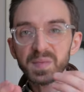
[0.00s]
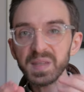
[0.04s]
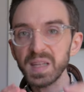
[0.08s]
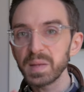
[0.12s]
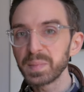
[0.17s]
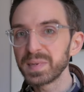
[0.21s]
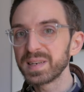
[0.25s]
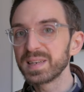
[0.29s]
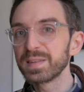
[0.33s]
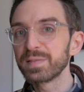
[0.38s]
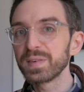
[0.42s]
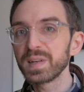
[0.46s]
I've
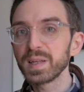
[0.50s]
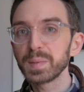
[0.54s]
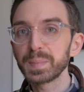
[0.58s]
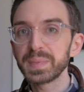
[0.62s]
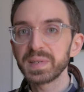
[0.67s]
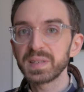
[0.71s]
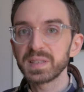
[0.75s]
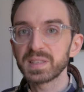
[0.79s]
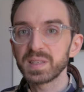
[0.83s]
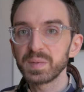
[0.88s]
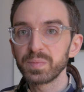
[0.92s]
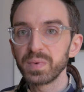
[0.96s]
been
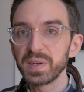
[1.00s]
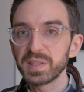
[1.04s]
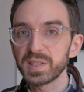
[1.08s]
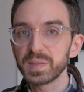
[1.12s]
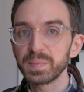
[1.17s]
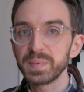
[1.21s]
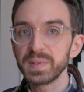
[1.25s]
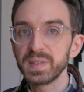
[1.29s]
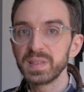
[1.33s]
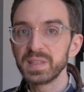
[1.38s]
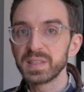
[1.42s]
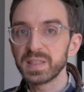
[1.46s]
developing some
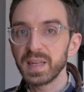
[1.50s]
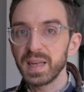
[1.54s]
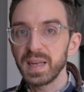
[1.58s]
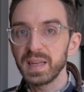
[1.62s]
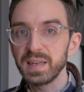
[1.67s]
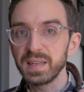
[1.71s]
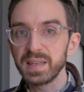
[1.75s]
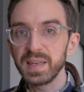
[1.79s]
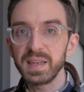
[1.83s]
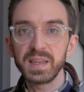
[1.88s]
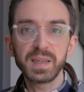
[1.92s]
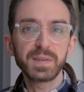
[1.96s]
recipes
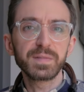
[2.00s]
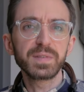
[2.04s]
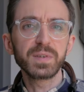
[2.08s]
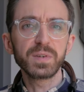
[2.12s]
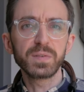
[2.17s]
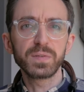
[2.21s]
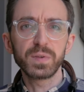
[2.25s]
and getting a feel